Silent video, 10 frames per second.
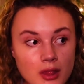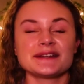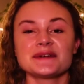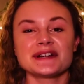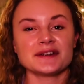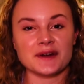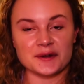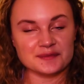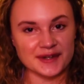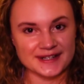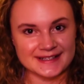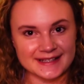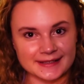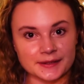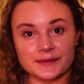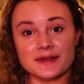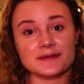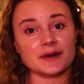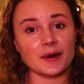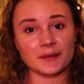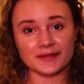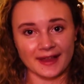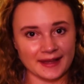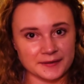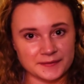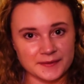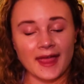You are your own person. You live your own life,